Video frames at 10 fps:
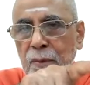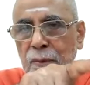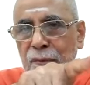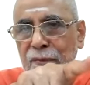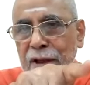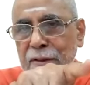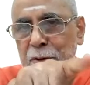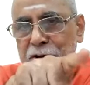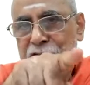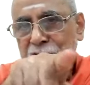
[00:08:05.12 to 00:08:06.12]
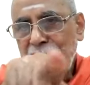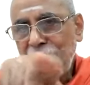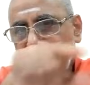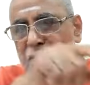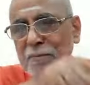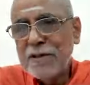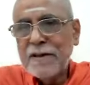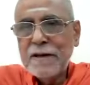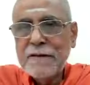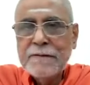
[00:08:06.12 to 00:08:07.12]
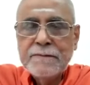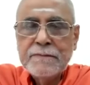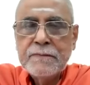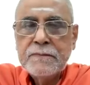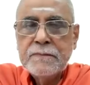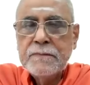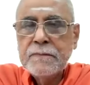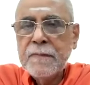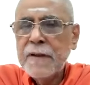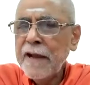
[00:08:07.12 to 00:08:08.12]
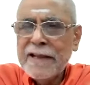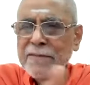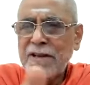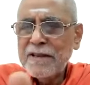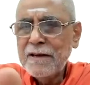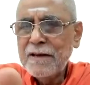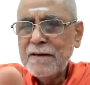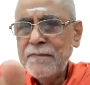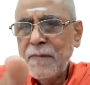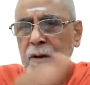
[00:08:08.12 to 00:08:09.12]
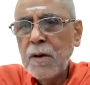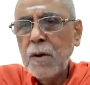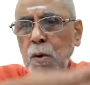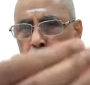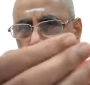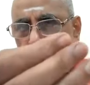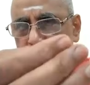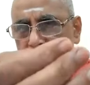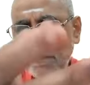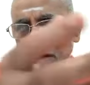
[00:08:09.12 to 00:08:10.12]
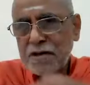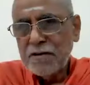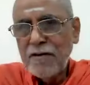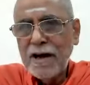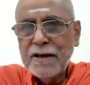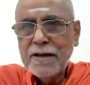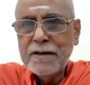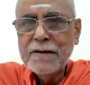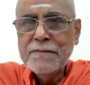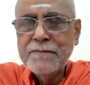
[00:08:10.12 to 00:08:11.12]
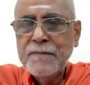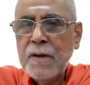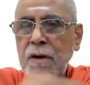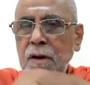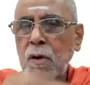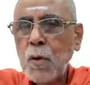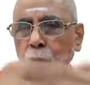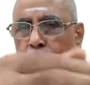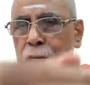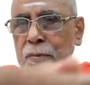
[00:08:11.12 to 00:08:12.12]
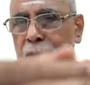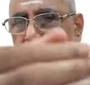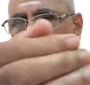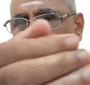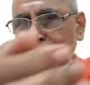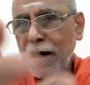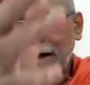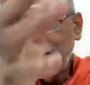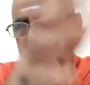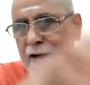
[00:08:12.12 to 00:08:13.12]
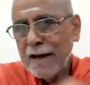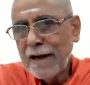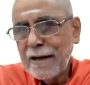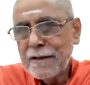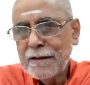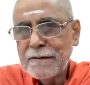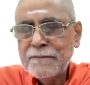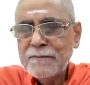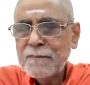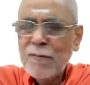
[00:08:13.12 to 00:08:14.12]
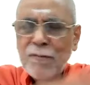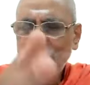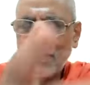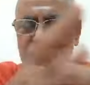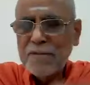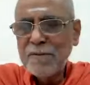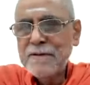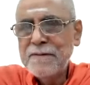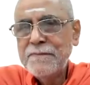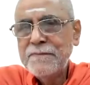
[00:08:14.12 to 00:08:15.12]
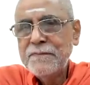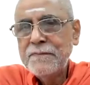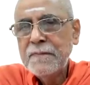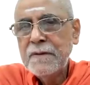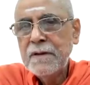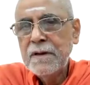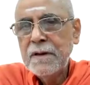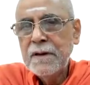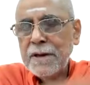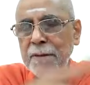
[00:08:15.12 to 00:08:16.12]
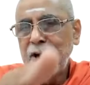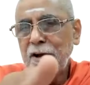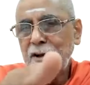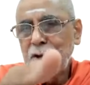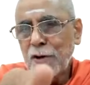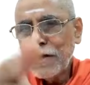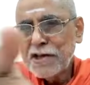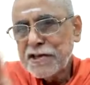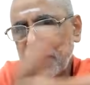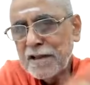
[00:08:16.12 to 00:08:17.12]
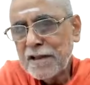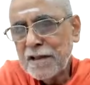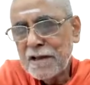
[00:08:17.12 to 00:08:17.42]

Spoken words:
When you chant the mantra, any mantra, Om Namah Shivaya, Om Namo Narayanaya, whatever it means, depending on your ishta.